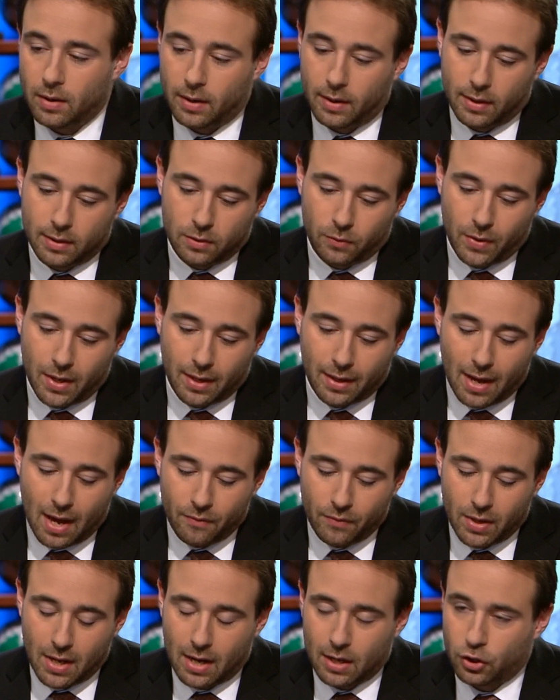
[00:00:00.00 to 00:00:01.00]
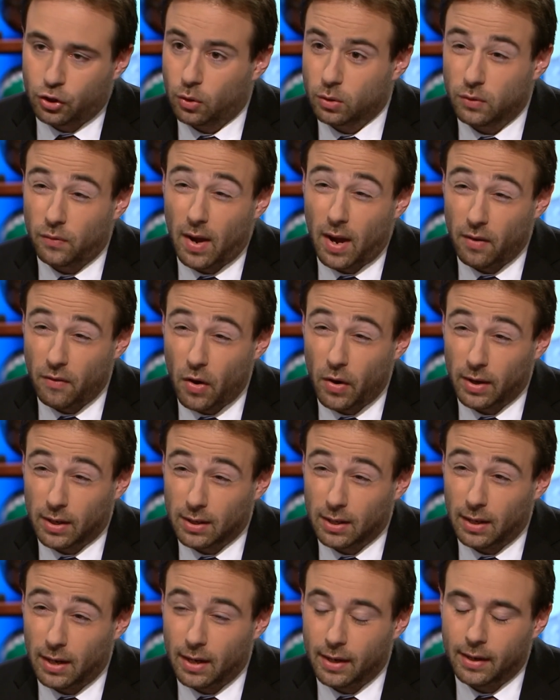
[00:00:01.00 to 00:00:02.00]
is that, again, the data shows very, very
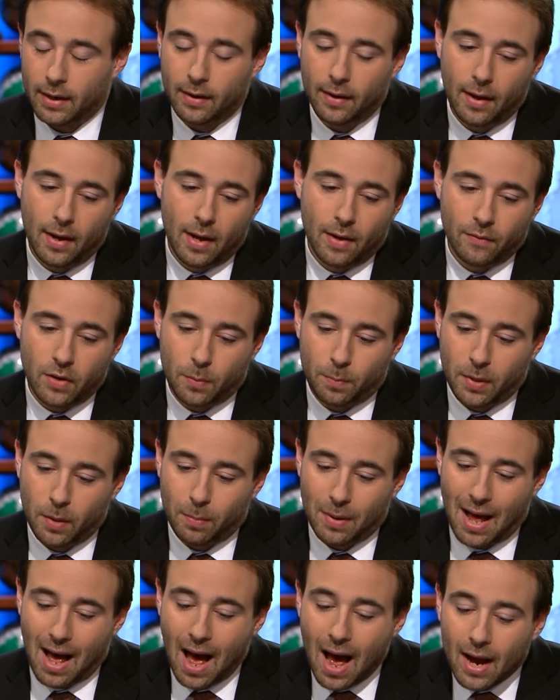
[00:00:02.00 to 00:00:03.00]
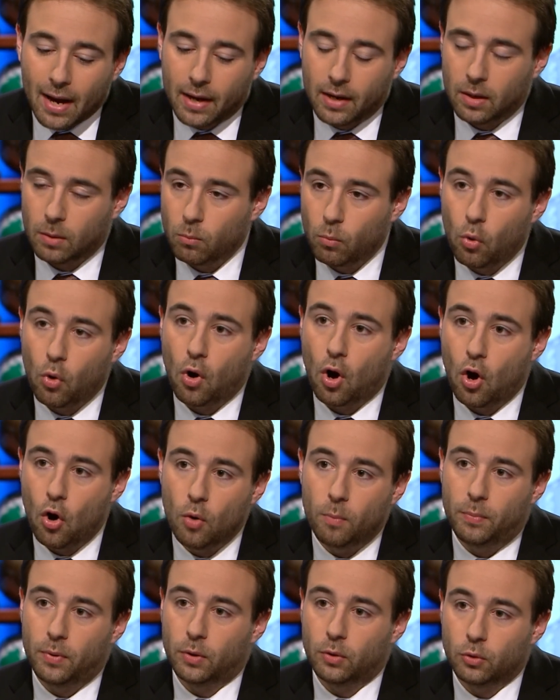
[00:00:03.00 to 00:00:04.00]
clearly that people are getting more
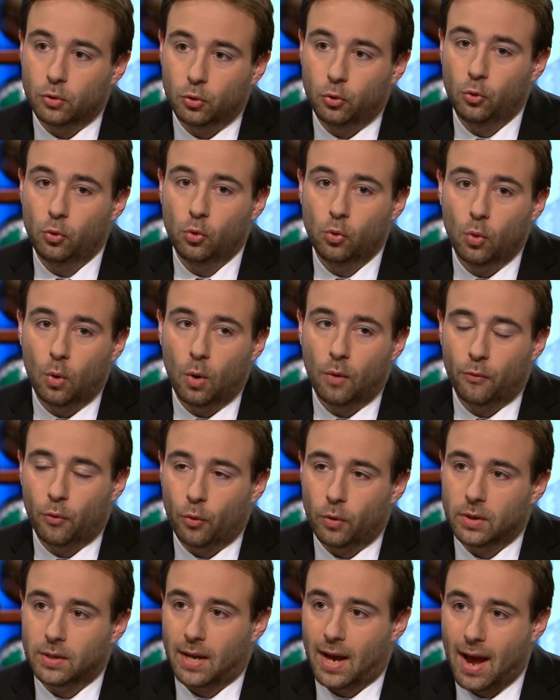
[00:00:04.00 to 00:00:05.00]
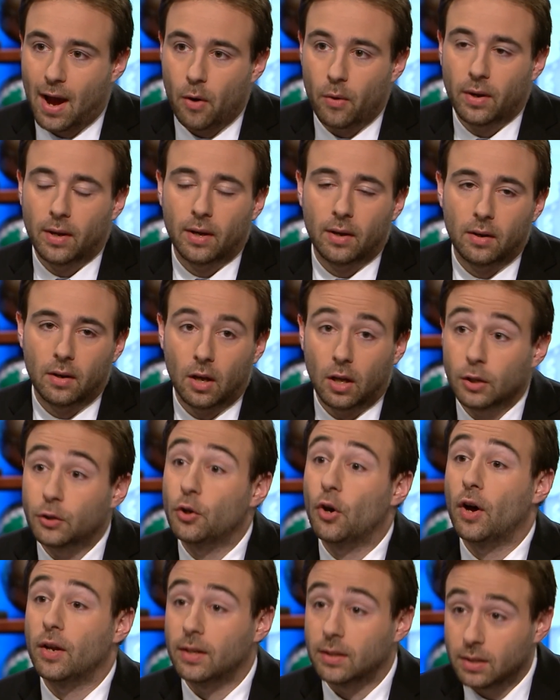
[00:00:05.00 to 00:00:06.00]
open to authoritarian
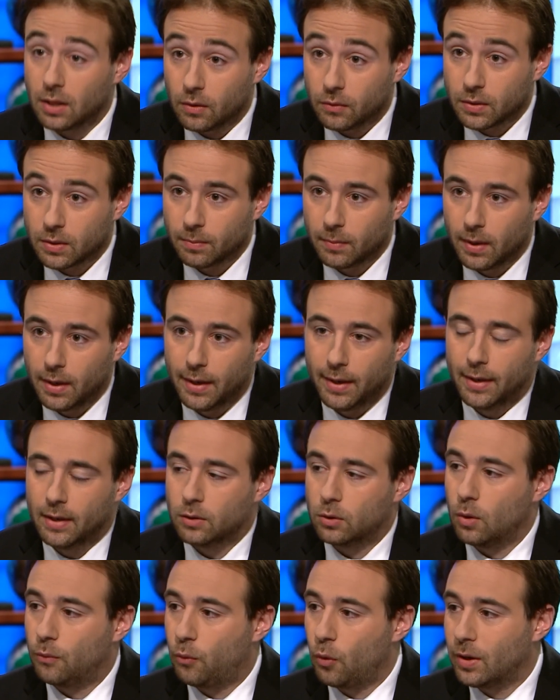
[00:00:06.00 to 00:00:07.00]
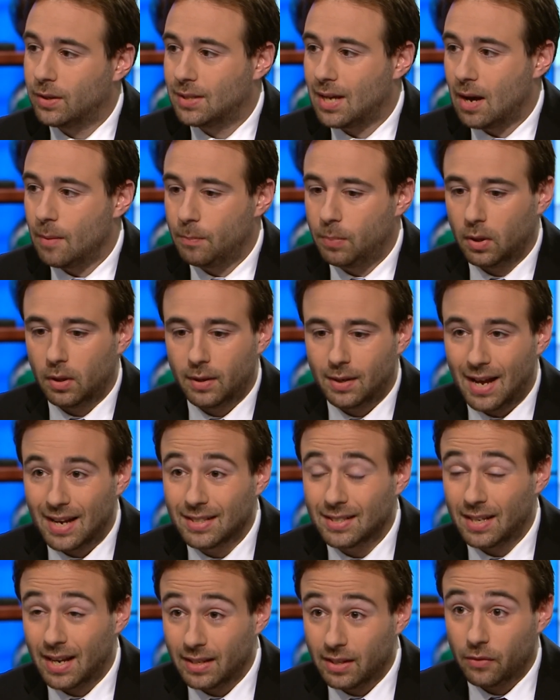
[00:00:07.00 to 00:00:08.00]
alternatives. So, for example, in
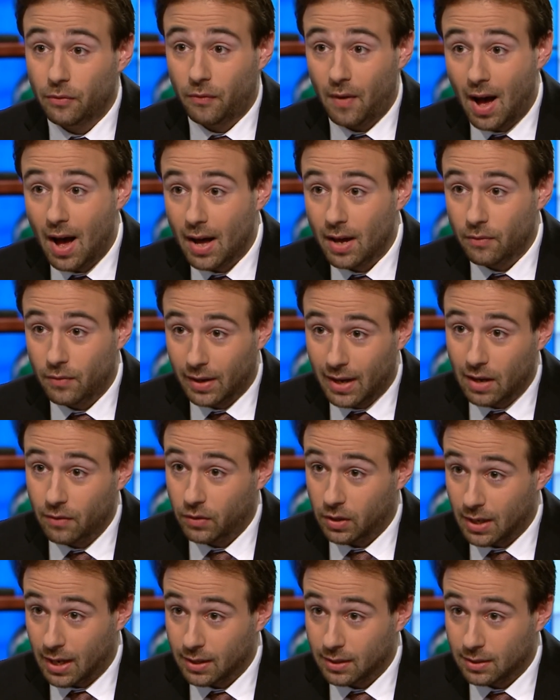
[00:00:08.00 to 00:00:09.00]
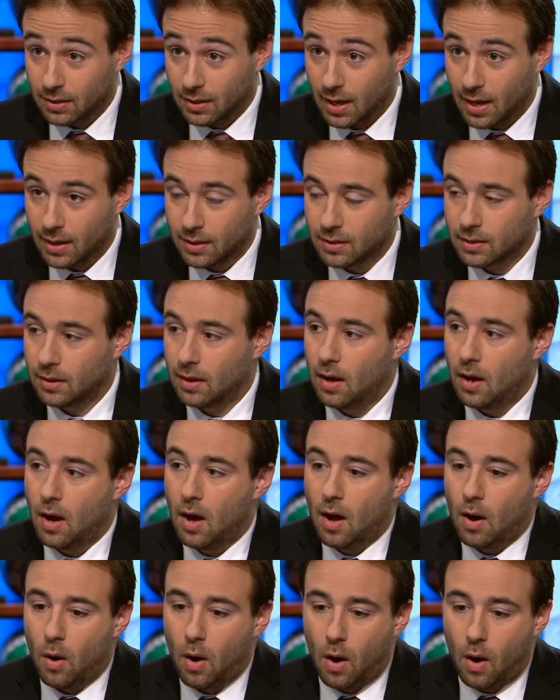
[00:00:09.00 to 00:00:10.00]
1995, again, in the United States,
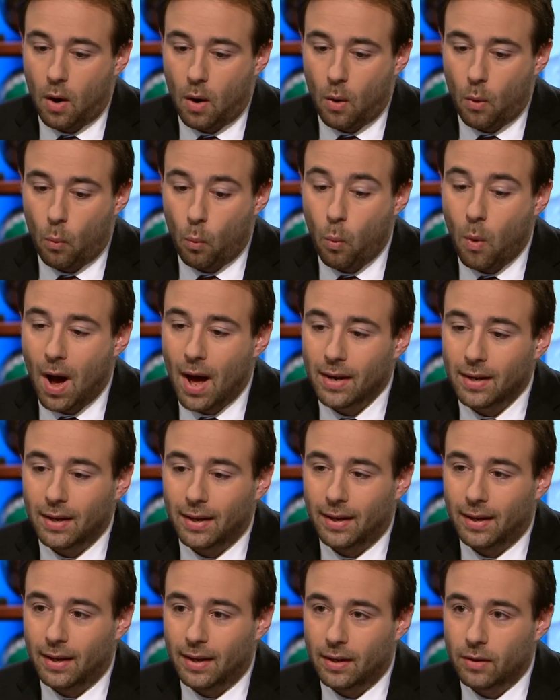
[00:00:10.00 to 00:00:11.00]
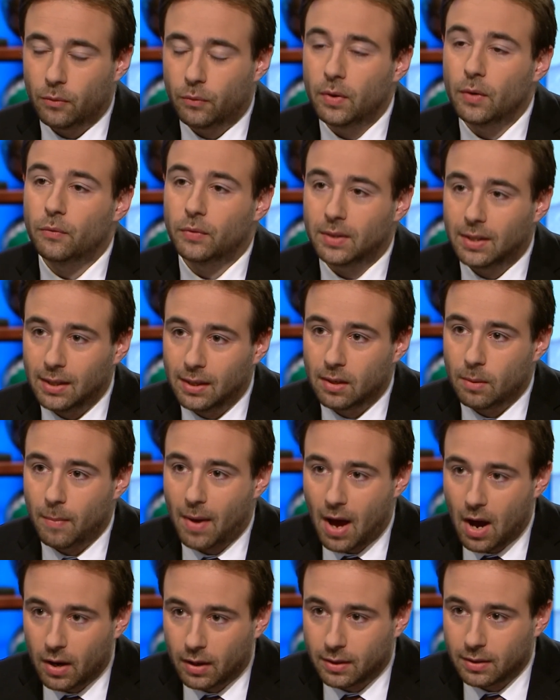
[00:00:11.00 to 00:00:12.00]
uh, one in 15
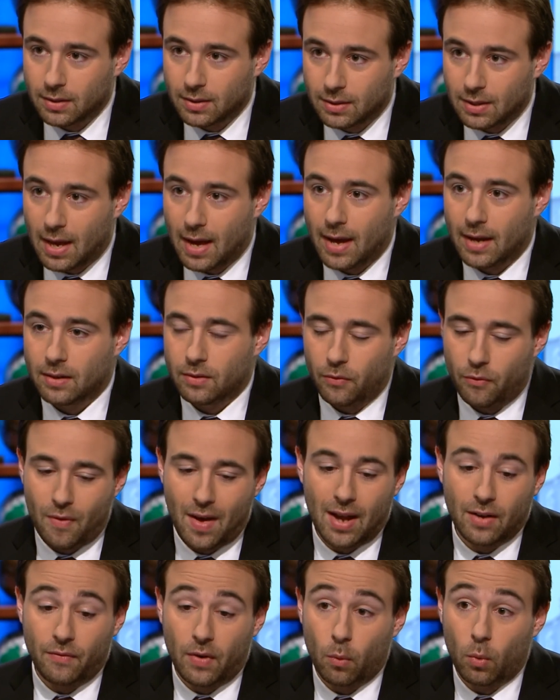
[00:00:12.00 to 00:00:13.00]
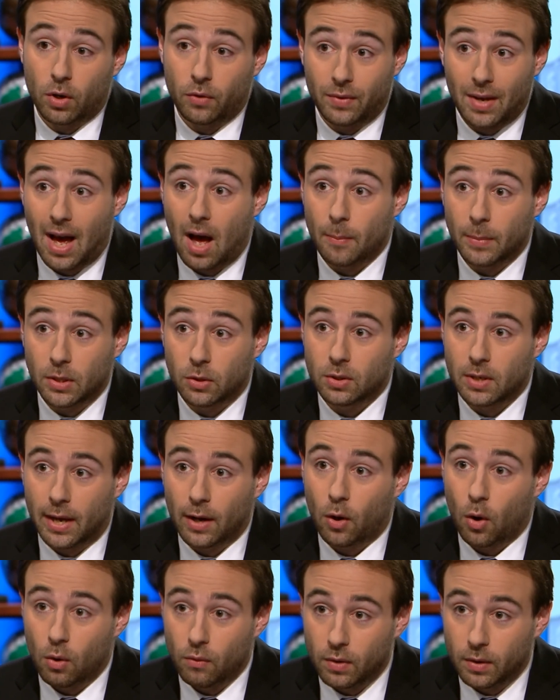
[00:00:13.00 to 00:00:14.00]
Americans said that they want the army to
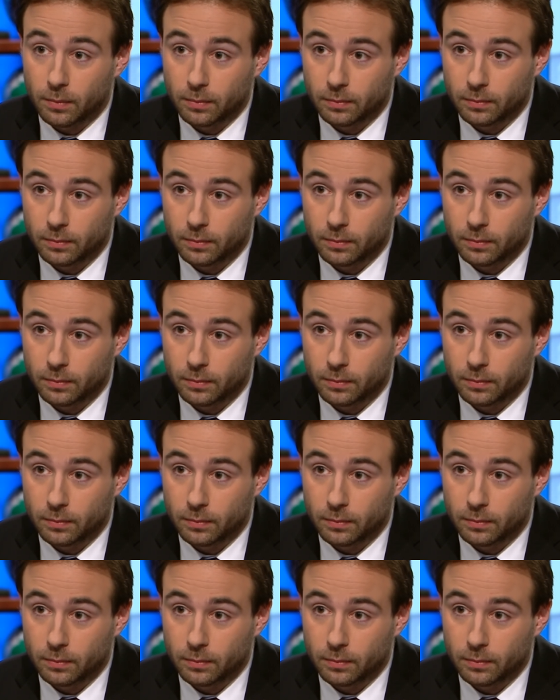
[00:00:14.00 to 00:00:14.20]
take over.